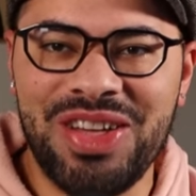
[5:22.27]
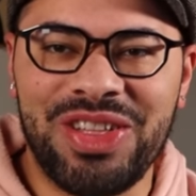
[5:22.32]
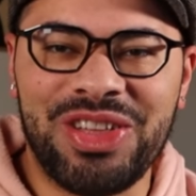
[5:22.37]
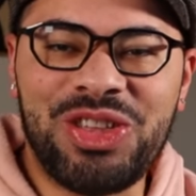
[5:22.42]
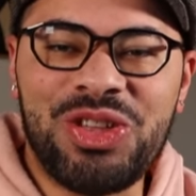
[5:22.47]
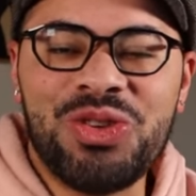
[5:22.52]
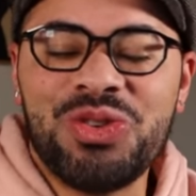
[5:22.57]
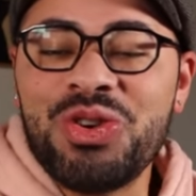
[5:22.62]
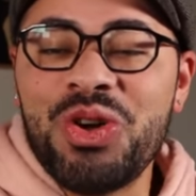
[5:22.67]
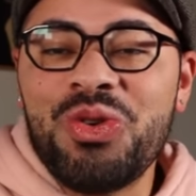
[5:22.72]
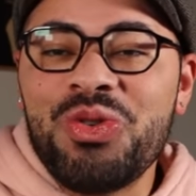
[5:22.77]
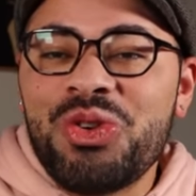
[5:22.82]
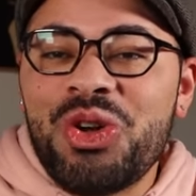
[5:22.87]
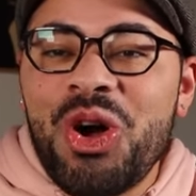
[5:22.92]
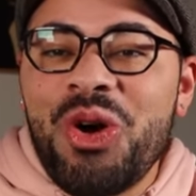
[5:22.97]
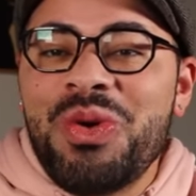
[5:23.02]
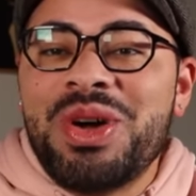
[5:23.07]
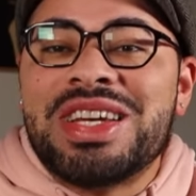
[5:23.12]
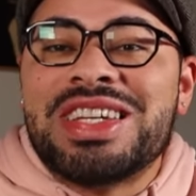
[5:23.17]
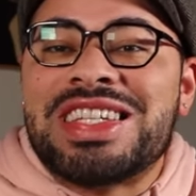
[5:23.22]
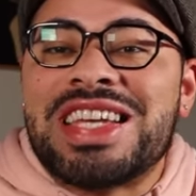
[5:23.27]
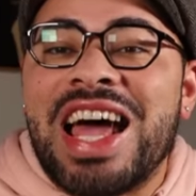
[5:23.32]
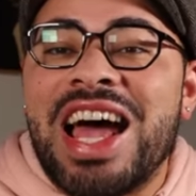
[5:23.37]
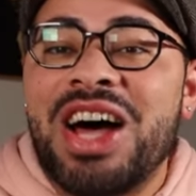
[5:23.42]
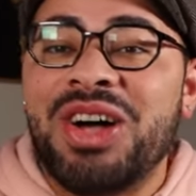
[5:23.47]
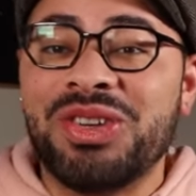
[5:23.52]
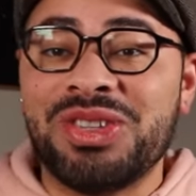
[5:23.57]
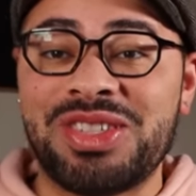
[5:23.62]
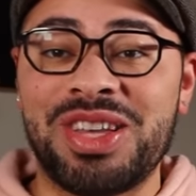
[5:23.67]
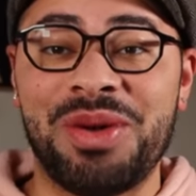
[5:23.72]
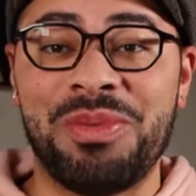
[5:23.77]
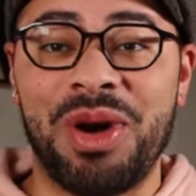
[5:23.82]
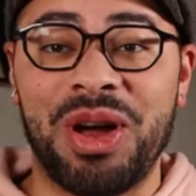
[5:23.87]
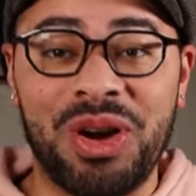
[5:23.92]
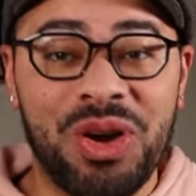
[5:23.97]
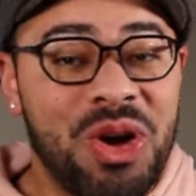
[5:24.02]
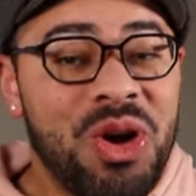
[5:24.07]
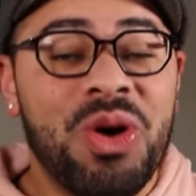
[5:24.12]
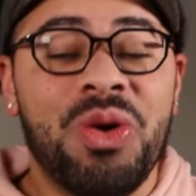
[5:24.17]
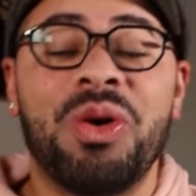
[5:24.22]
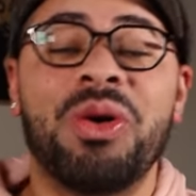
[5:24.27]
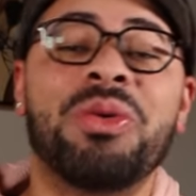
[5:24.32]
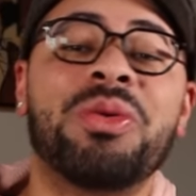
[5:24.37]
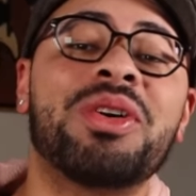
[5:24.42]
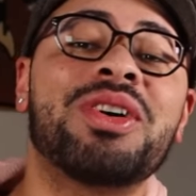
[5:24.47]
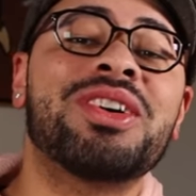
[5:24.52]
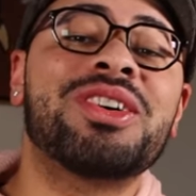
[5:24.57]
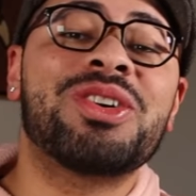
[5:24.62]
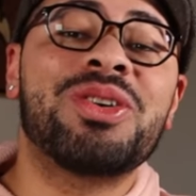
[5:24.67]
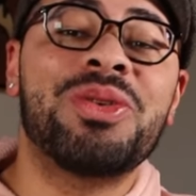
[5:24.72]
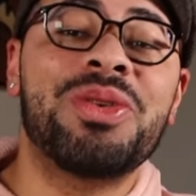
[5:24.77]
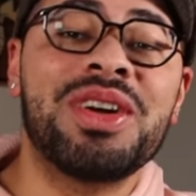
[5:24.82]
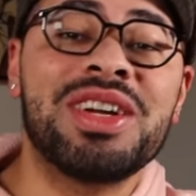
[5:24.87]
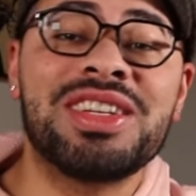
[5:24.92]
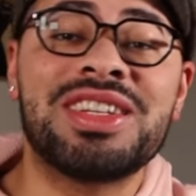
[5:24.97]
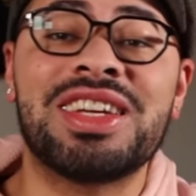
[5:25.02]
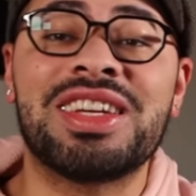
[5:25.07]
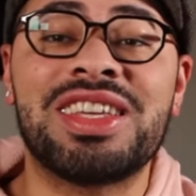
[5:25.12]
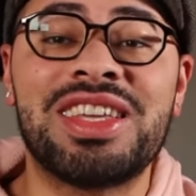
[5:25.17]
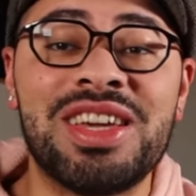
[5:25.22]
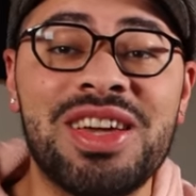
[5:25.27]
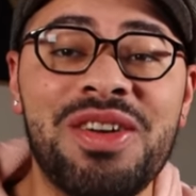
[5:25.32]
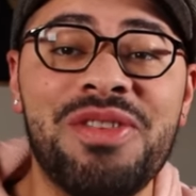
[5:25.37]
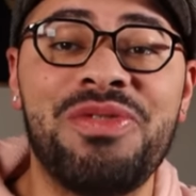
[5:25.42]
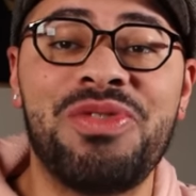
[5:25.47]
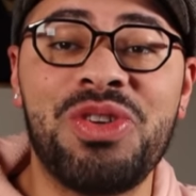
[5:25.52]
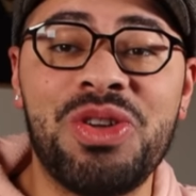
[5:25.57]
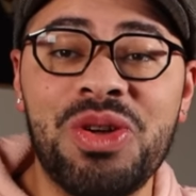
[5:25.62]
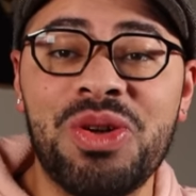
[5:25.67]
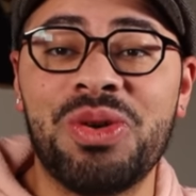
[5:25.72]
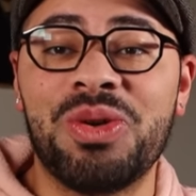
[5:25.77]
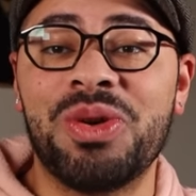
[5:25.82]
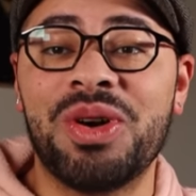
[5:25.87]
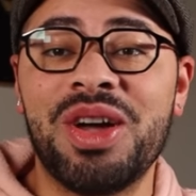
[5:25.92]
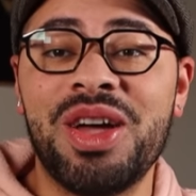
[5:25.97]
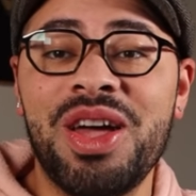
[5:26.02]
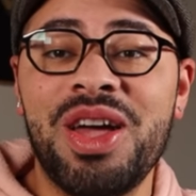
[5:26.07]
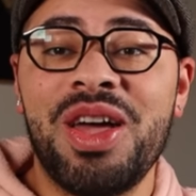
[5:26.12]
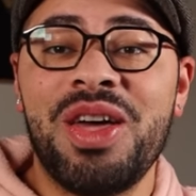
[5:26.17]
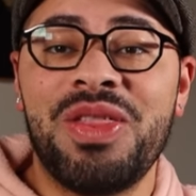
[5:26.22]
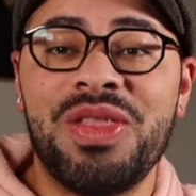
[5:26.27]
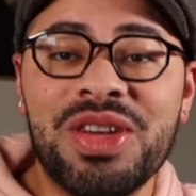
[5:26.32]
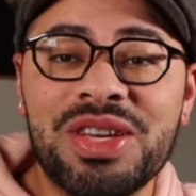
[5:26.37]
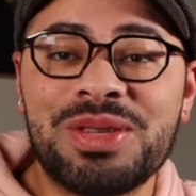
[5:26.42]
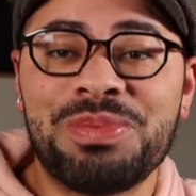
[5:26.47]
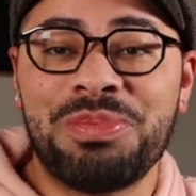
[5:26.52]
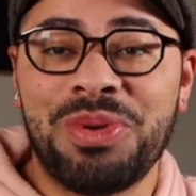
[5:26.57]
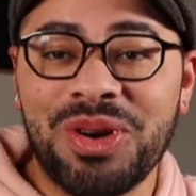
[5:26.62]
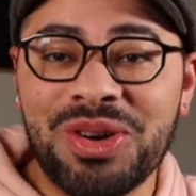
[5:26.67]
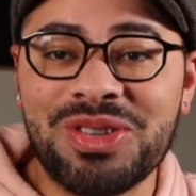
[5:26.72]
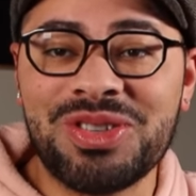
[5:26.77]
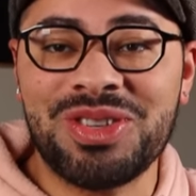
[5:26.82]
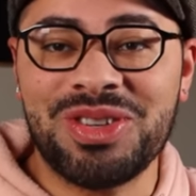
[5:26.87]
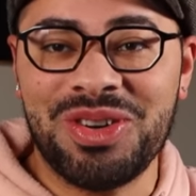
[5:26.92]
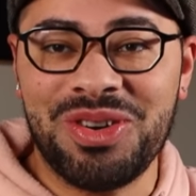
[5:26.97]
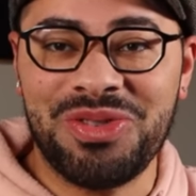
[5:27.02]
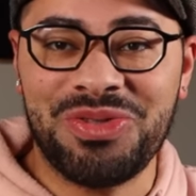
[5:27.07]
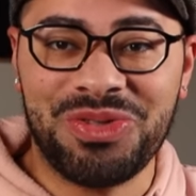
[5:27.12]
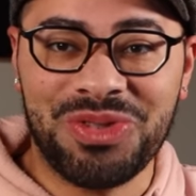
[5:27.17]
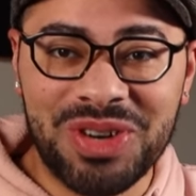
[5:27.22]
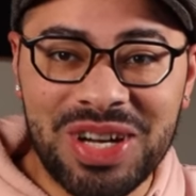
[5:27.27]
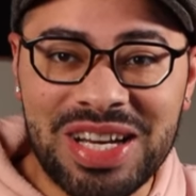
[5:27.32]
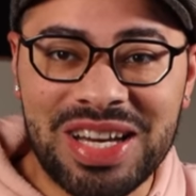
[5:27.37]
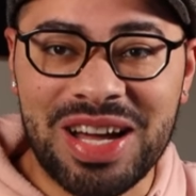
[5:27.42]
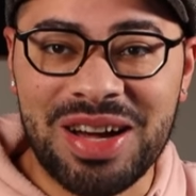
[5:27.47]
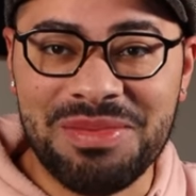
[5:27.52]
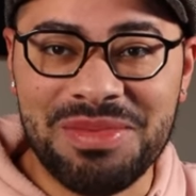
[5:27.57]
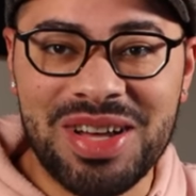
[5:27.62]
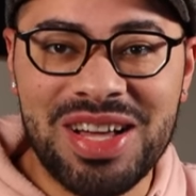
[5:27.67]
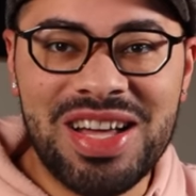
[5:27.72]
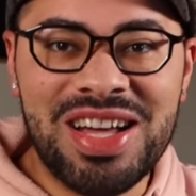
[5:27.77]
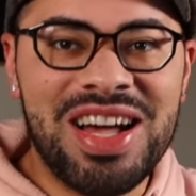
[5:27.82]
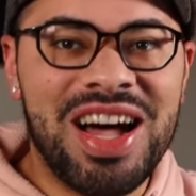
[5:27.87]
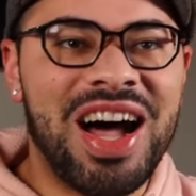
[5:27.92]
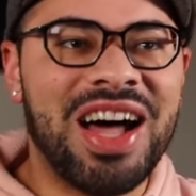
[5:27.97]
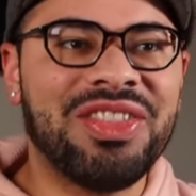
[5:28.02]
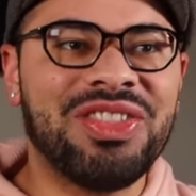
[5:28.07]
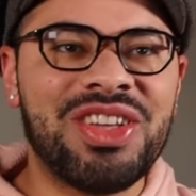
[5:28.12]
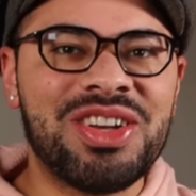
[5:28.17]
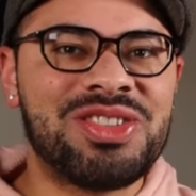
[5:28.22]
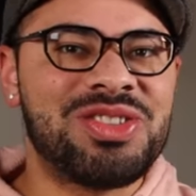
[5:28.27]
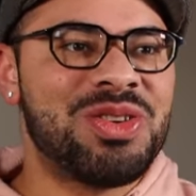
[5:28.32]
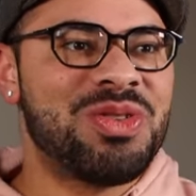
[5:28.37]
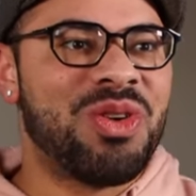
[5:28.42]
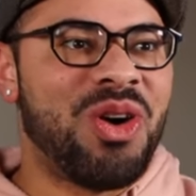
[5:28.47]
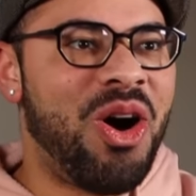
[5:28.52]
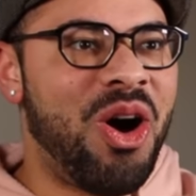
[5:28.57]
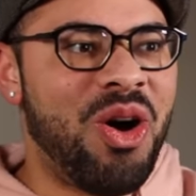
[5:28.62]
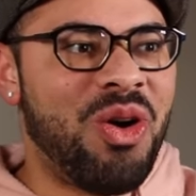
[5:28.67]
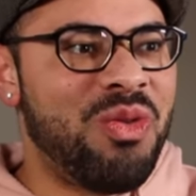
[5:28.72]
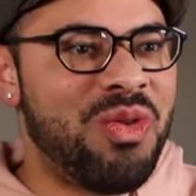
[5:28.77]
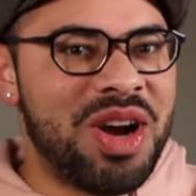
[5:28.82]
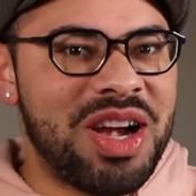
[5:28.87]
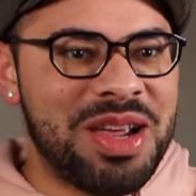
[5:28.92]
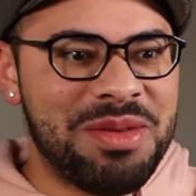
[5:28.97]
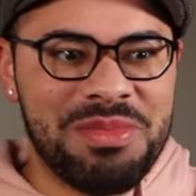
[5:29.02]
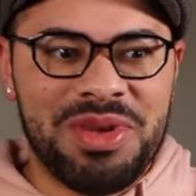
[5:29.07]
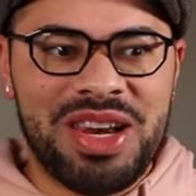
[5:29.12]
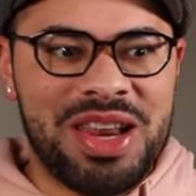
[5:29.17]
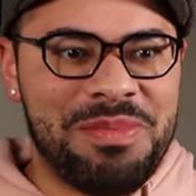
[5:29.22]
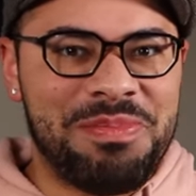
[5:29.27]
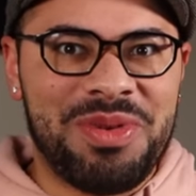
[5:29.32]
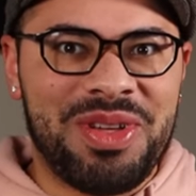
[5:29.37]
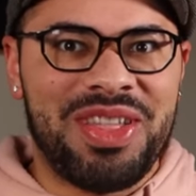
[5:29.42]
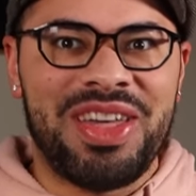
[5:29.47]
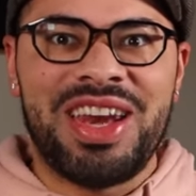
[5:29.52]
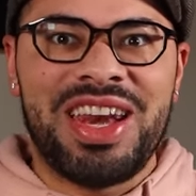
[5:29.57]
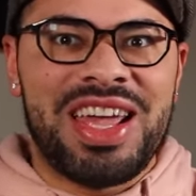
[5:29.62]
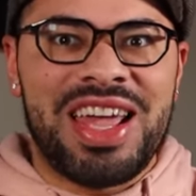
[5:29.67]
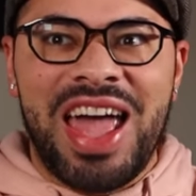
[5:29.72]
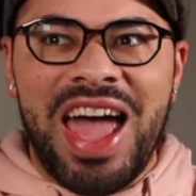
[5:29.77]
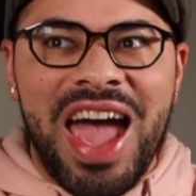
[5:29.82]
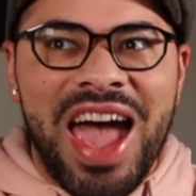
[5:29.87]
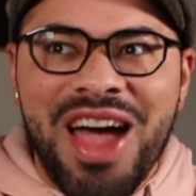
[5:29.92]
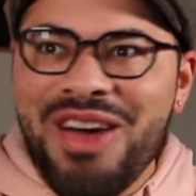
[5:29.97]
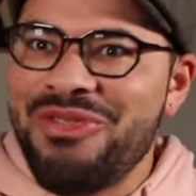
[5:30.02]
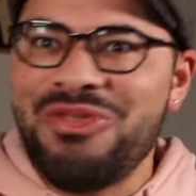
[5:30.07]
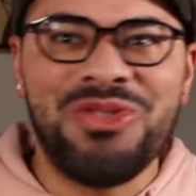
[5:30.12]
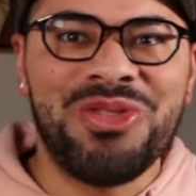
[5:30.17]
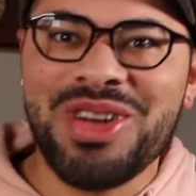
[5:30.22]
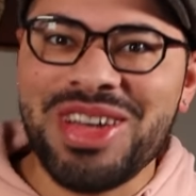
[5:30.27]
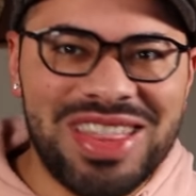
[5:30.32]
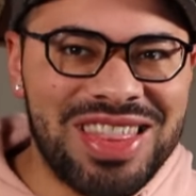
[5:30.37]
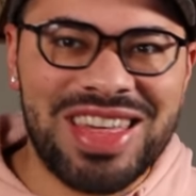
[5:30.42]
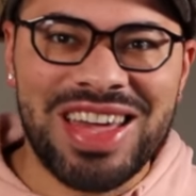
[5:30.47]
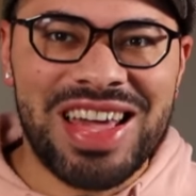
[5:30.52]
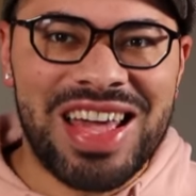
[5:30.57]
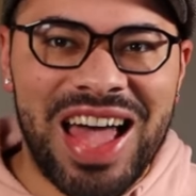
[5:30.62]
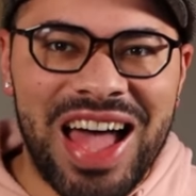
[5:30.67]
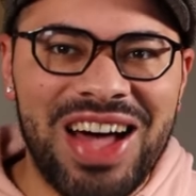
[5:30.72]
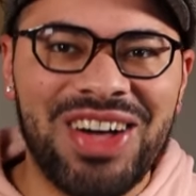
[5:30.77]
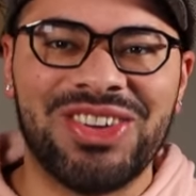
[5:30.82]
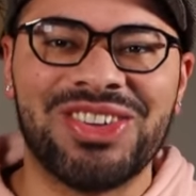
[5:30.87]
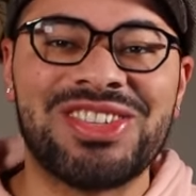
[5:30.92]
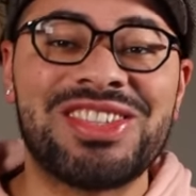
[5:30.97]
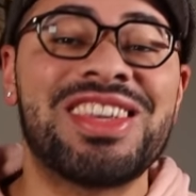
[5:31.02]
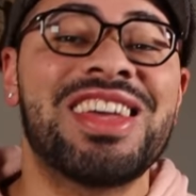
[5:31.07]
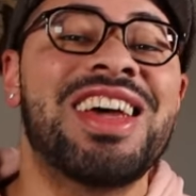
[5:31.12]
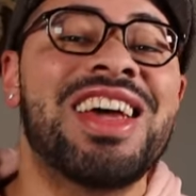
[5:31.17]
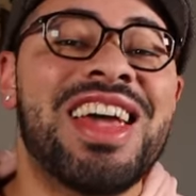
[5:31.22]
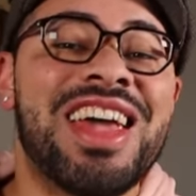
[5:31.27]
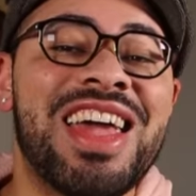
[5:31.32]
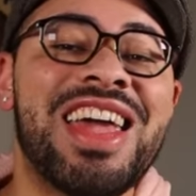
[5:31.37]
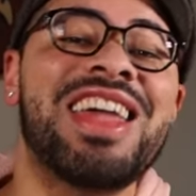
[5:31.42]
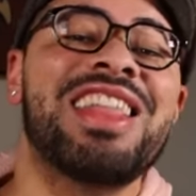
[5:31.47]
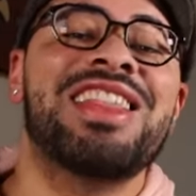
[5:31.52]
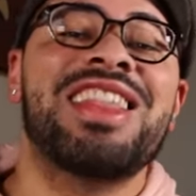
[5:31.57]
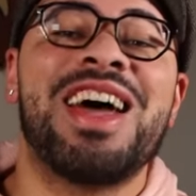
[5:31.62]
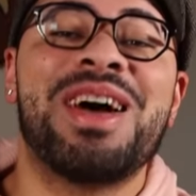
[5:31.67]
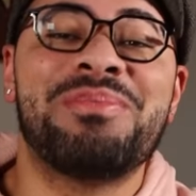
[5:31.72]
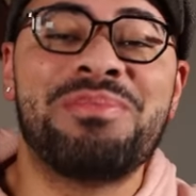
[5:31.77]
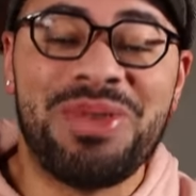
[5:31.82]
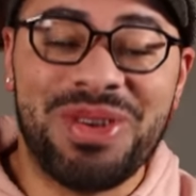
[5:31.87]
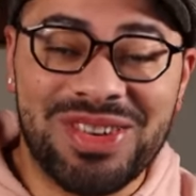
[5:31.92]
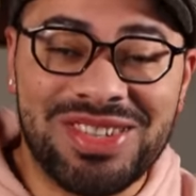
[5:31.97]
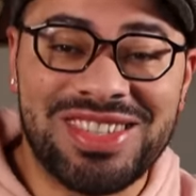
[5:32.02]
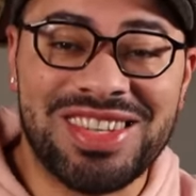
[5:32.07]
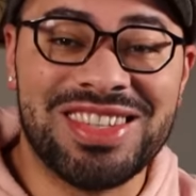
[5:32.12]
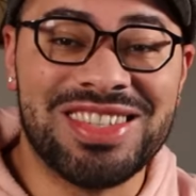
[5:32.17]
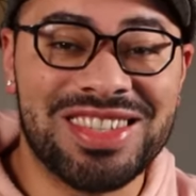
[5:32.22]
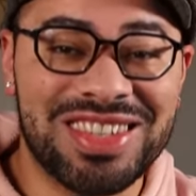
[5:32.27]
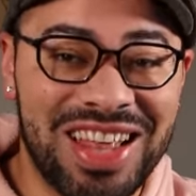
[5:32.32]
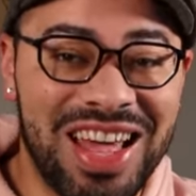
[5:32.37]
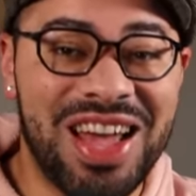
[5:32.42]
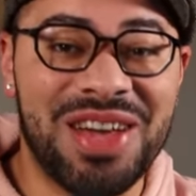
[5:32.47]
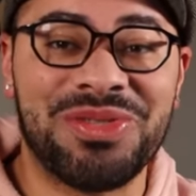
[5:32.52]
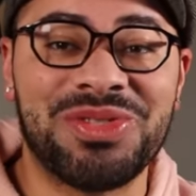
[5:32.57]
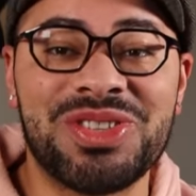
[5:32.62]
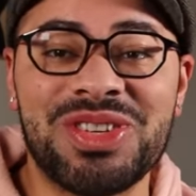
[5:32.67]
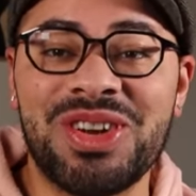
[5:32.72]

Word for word: Like, you don't go and tell someone, well, we're going to give you this personal freedom unless you're already manipulating everything else in that person's life.